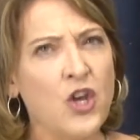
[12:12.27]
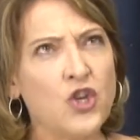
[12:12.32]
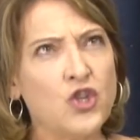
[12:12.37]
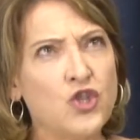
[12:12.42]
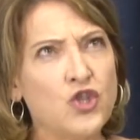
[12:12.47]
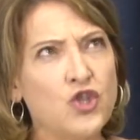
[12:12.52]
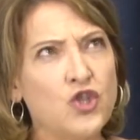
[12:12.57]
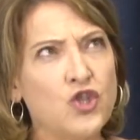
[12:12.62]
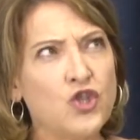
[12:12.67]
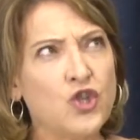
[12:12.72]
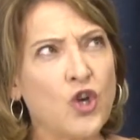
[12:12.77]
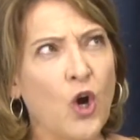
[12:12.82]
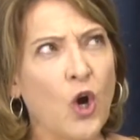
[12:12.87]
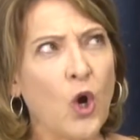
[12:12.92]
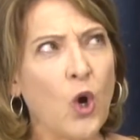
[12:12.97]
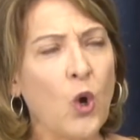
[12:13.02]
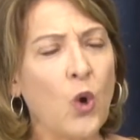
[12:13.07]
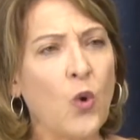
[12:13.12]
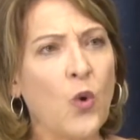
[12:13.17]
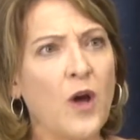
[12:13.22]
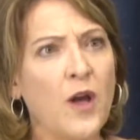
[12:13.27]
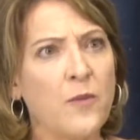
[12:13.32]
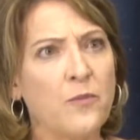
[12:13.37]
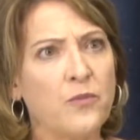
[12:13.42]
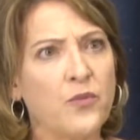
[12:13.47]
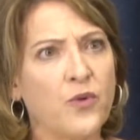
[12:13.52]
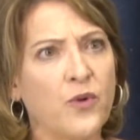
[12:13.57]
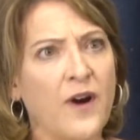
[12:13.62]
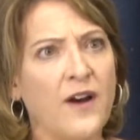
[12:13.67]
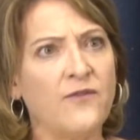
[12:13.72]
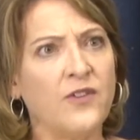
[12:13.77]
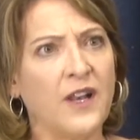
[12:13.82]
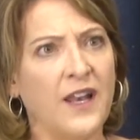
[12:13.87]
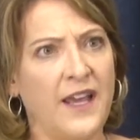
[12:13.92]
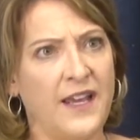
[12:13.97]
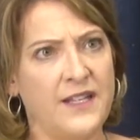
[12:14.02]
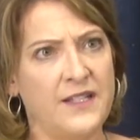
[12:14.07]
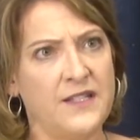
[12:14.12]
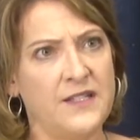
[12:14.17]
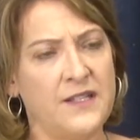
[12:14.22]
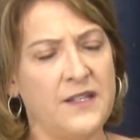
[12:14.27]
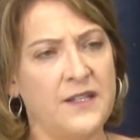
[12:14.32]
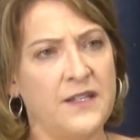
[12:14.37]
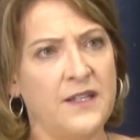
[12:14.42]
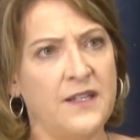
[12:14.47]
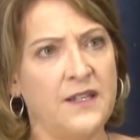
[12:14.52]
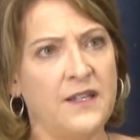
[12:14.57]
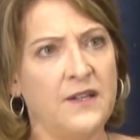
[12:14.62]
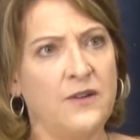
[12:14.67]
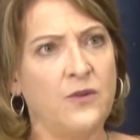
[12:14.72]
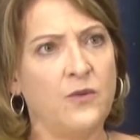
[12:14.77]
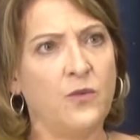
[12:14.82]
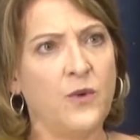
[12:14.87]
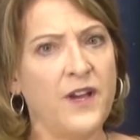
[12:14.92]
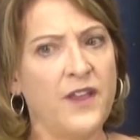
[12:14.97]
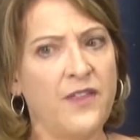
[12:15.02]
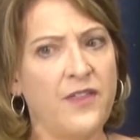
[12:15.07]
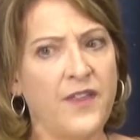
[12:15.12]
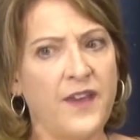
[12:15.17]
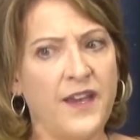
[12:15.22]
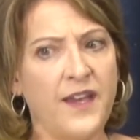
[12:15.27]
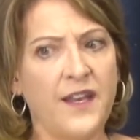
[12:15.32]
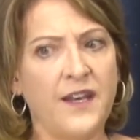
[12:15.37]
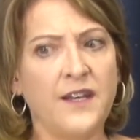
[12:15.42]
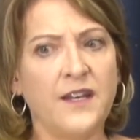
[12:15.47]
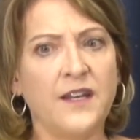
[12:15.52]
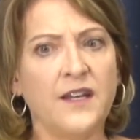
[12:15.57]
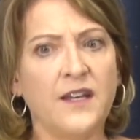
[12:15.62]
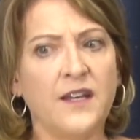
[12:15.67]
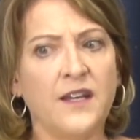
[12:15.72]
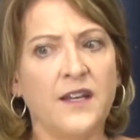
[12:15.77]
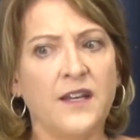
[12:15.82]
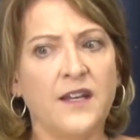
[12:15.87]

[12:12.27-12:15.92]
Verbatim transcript: so prevalent within